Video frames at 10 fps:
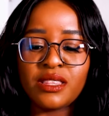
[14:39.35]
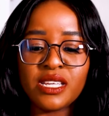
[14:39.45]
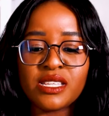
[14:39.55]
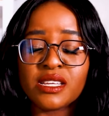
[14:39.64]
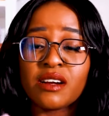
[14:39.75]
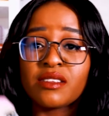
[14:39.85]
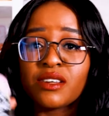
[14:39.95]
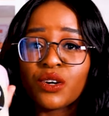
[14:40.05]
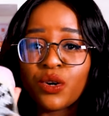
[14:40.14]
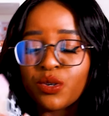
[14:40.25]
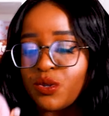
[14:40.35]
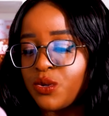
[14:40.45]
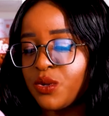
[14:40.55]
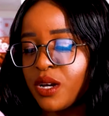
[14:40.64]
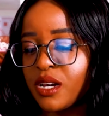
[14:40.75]
These are the
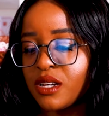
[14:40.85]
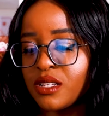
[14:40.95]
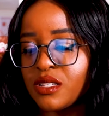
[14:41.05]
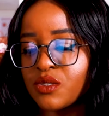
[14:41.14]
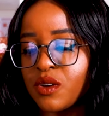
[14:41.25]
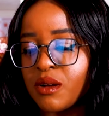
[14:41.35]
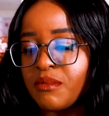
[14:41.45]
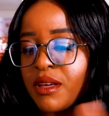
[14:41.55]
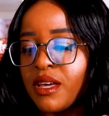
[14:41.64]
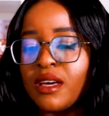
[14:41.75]
cocoa scrub.